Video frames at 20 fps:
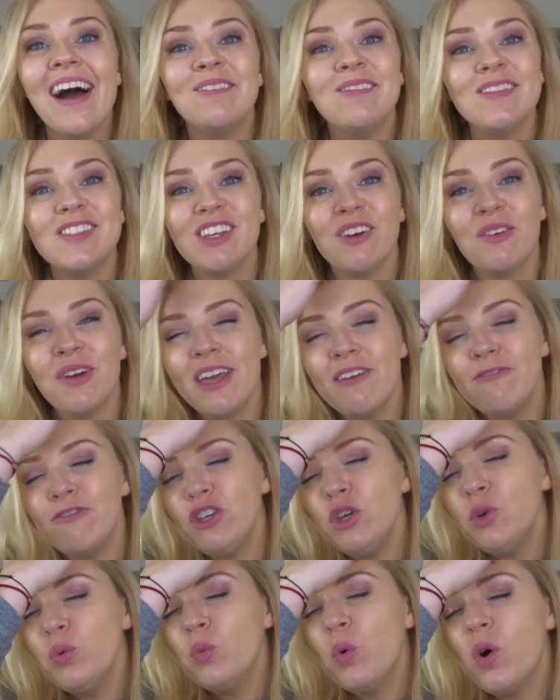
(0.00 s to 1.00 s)
So if
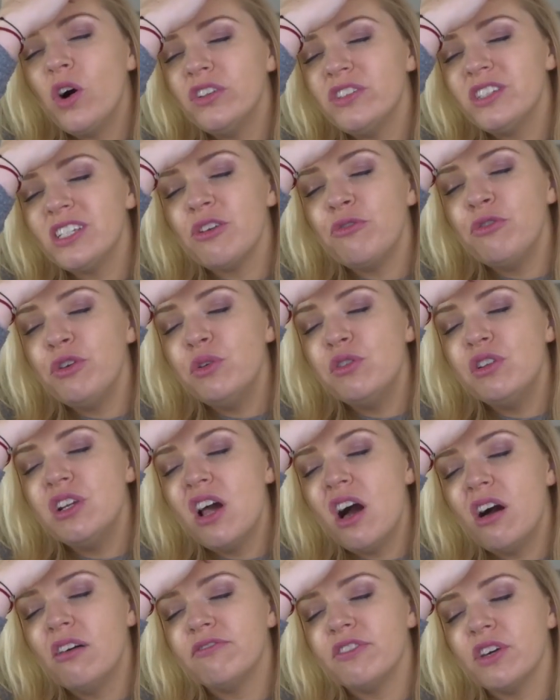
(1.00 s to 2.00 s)
you
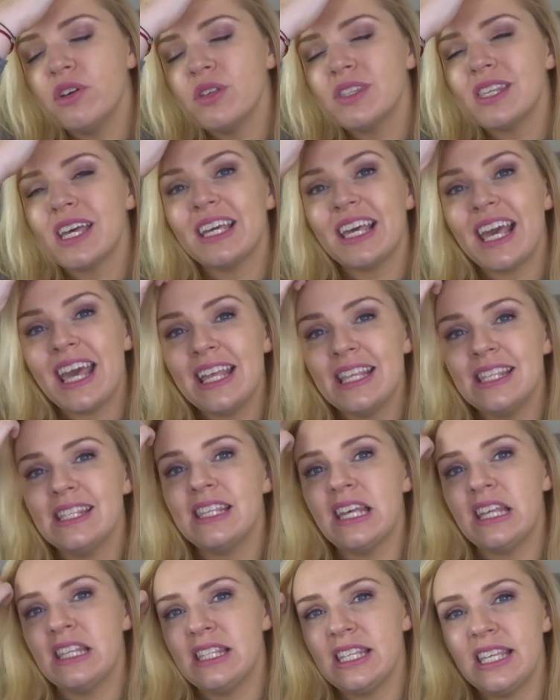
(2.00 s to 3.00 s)
love those like
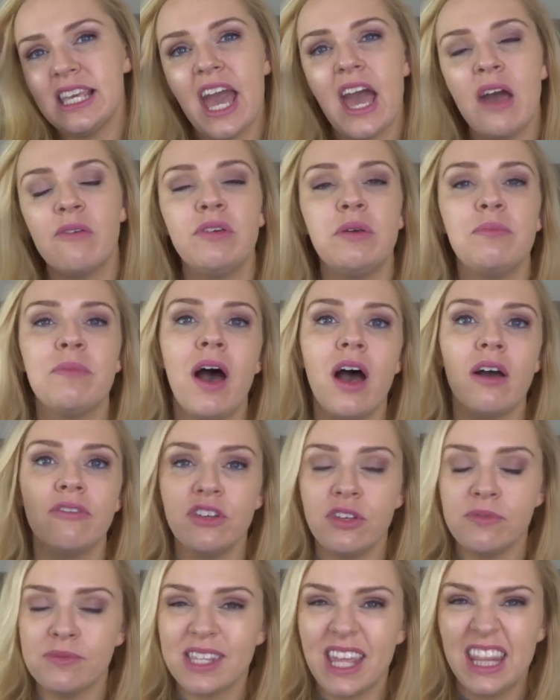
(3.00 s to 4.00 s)
incensey heavy
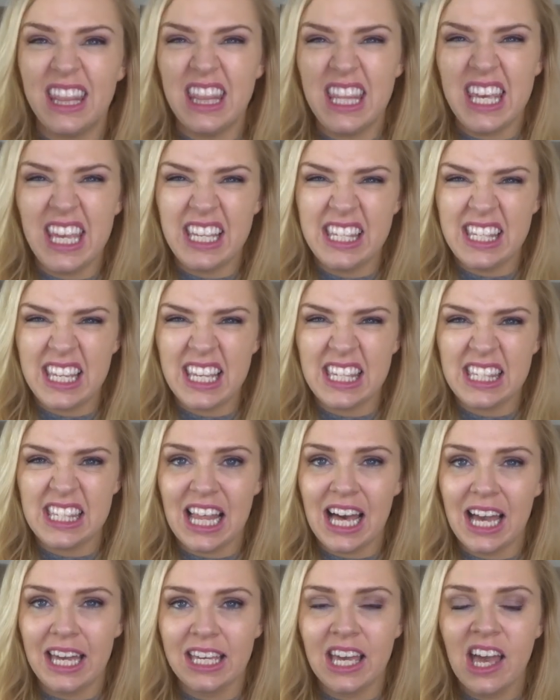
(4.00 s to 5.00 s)
perfumes, then this is
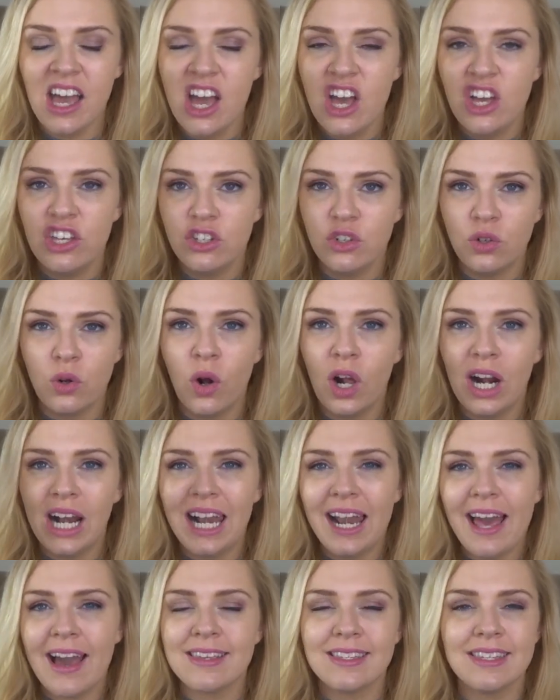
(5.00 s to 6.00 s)
like your
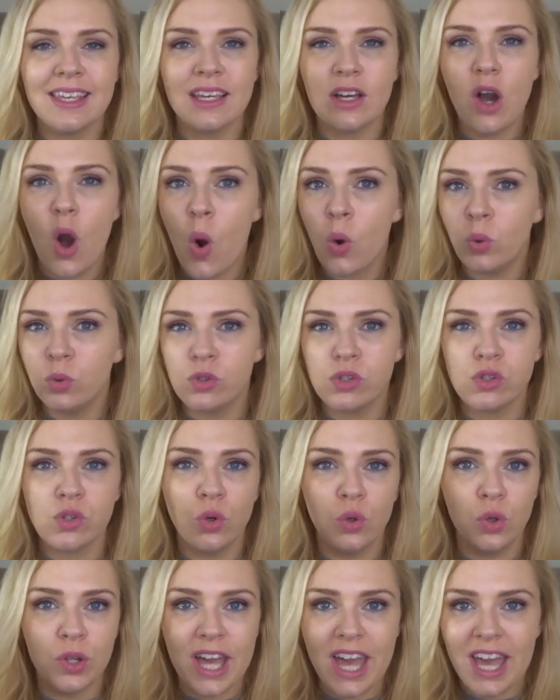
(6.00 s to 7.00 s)
classic old
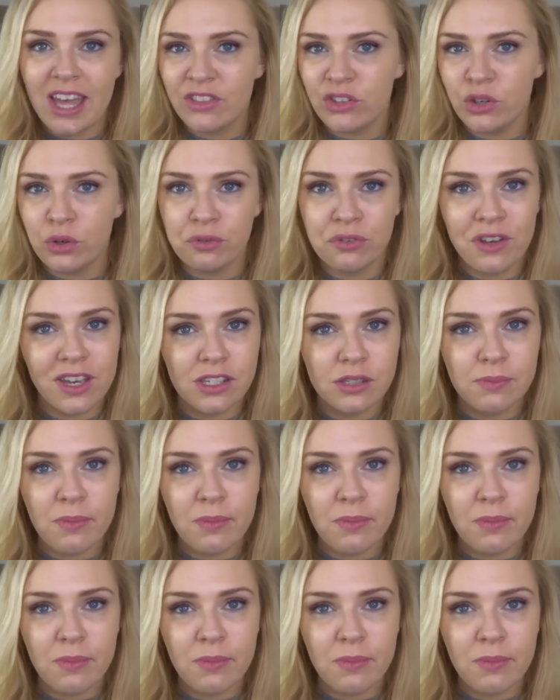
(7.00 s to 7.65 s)
school in your face